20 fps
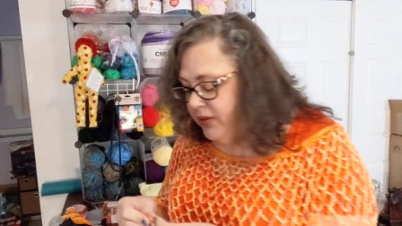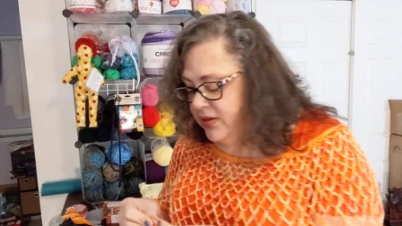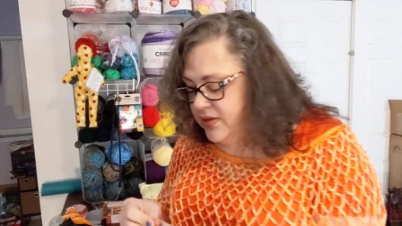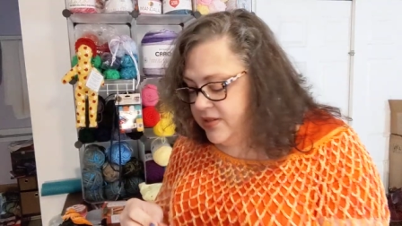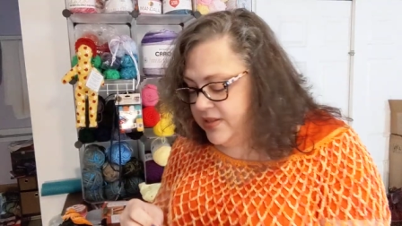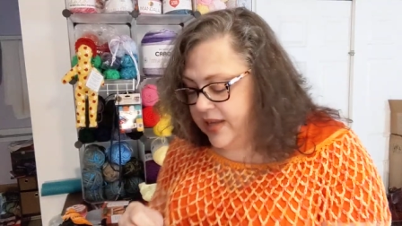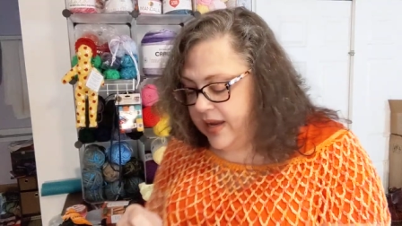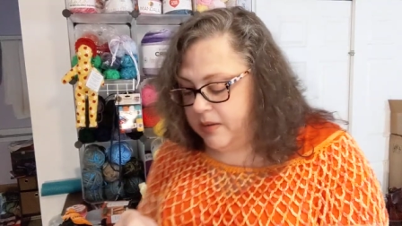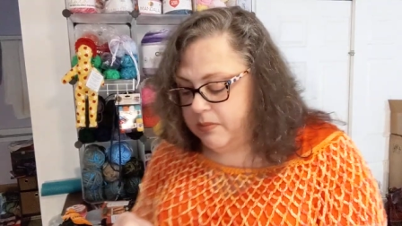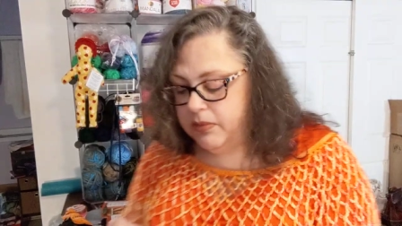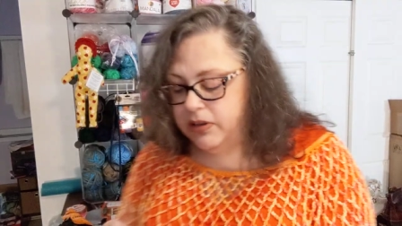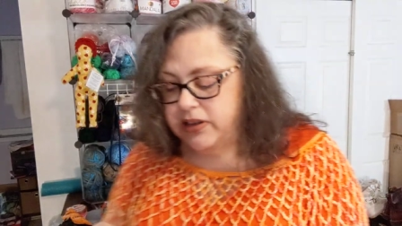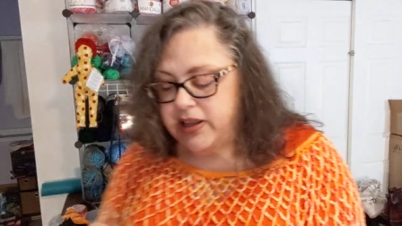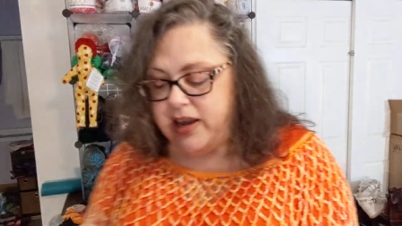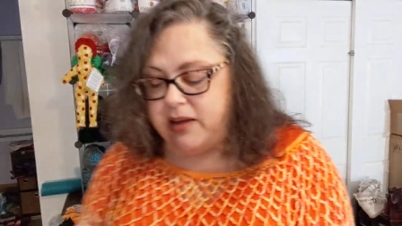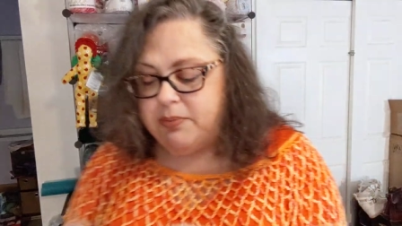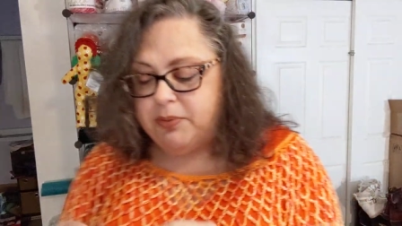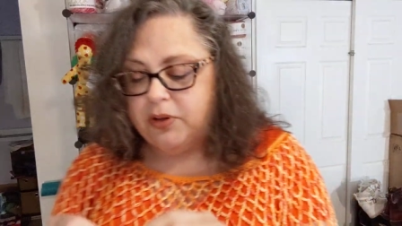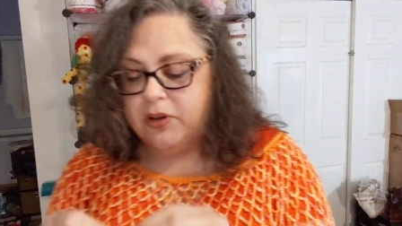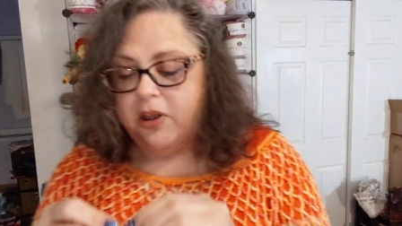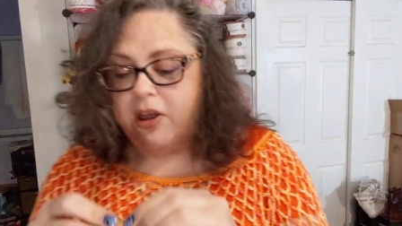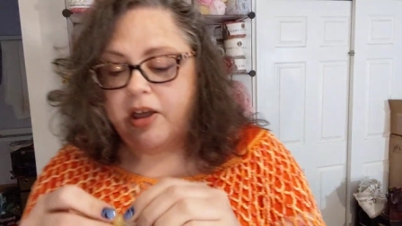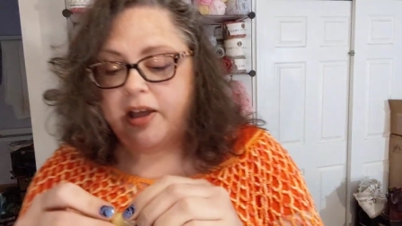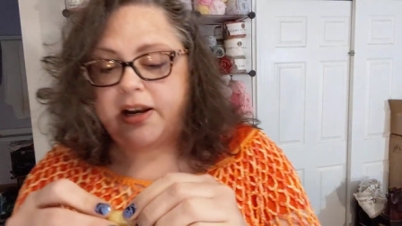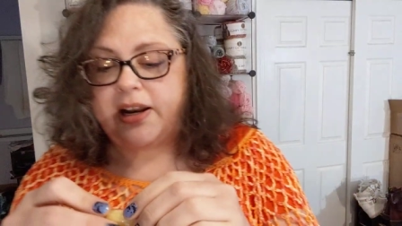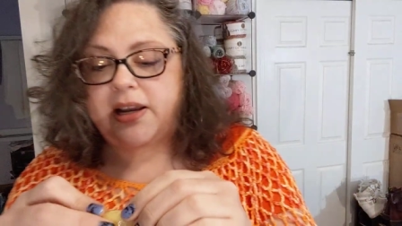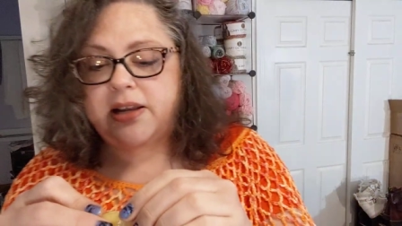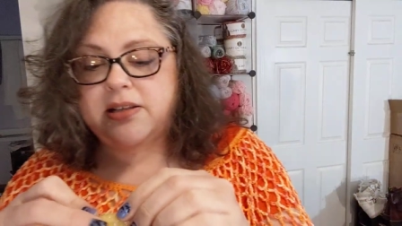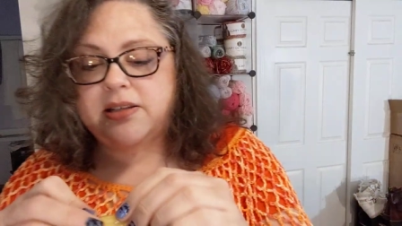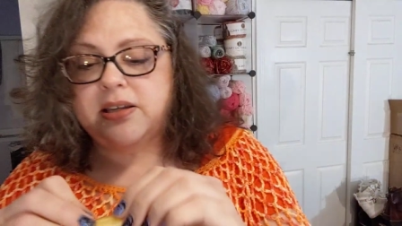with the same label
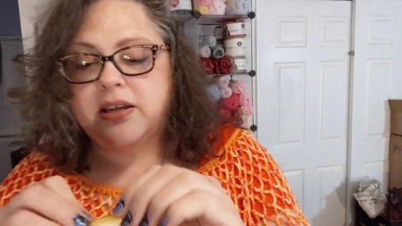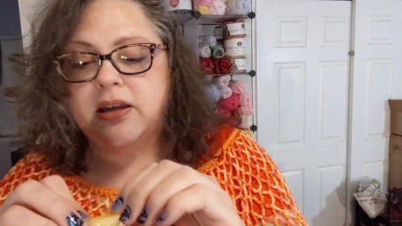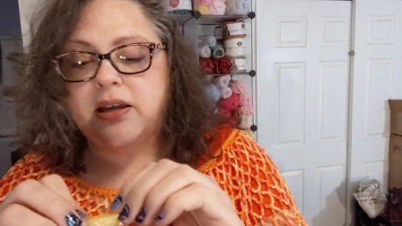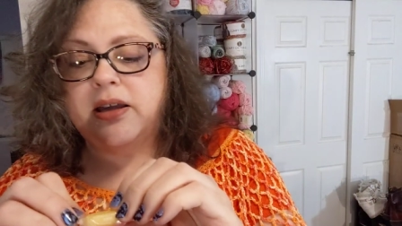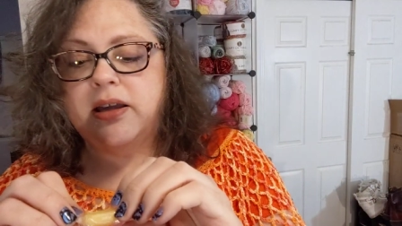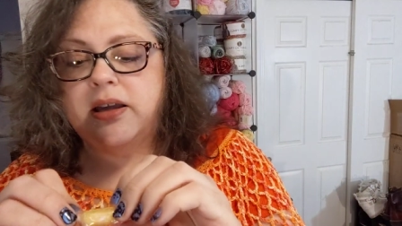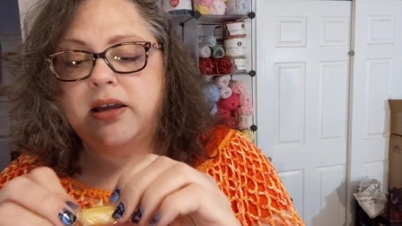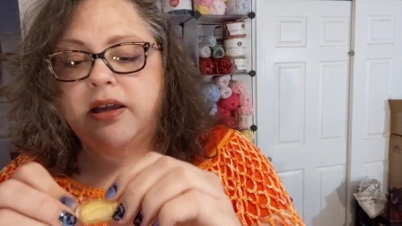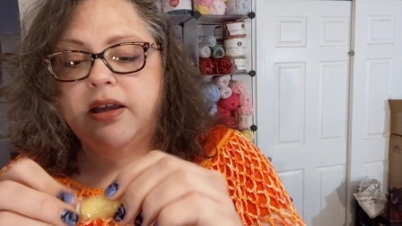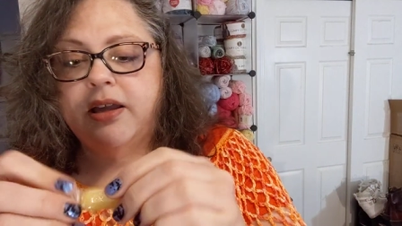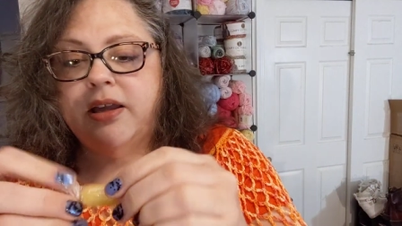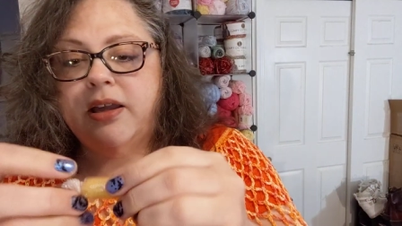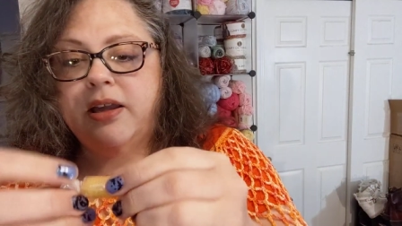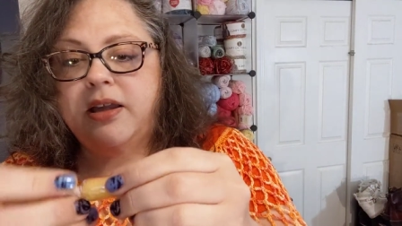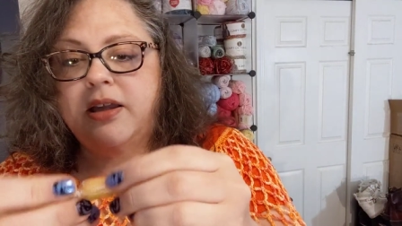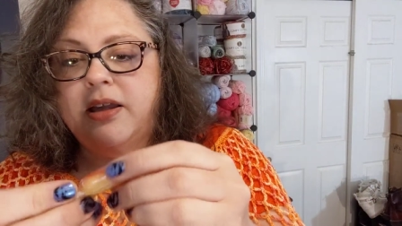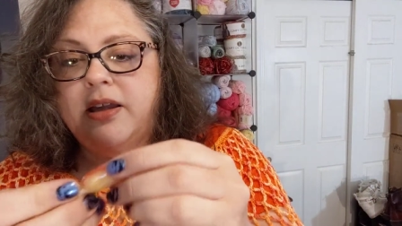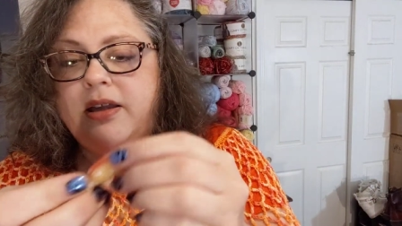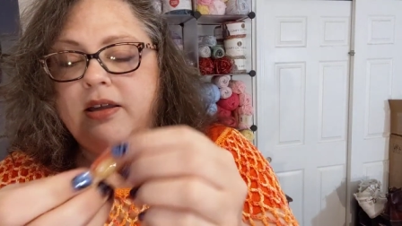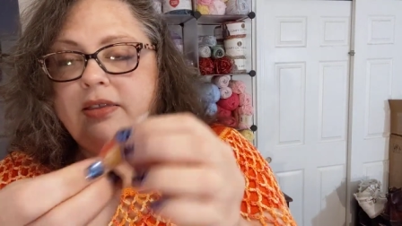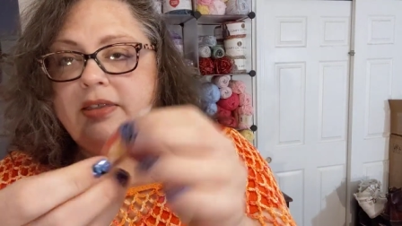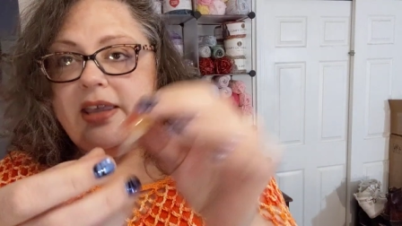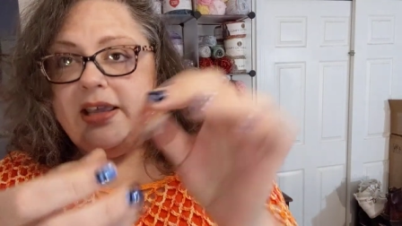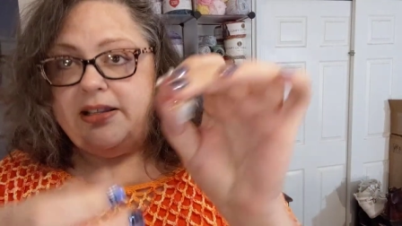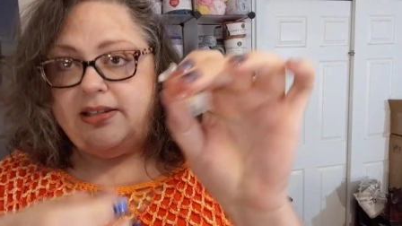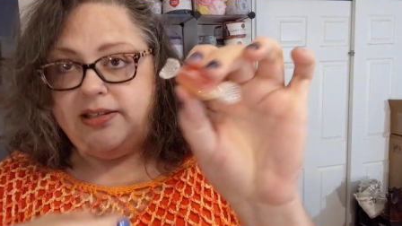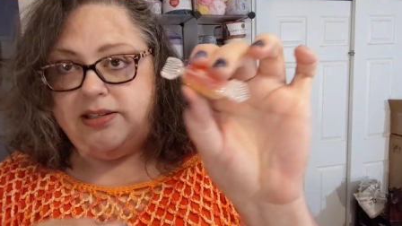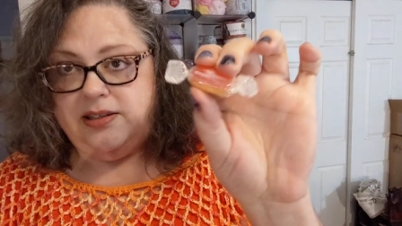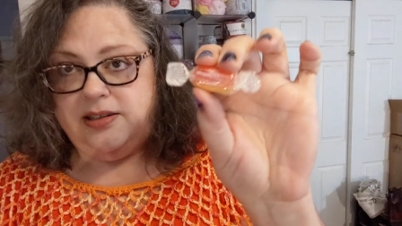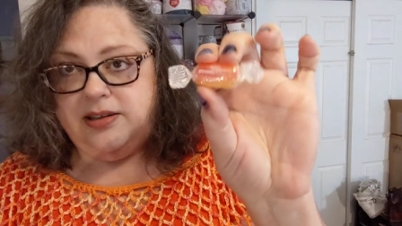on it.
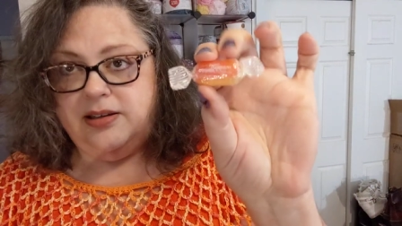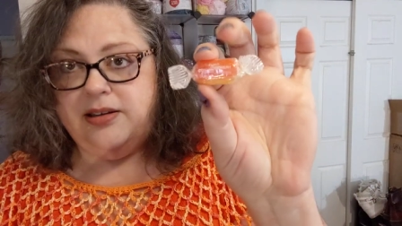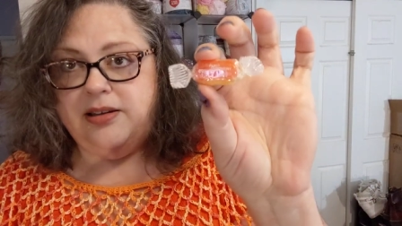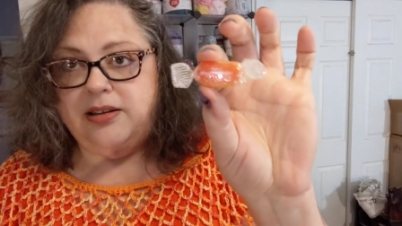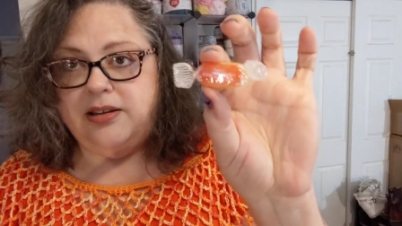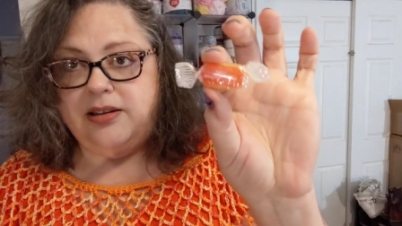that's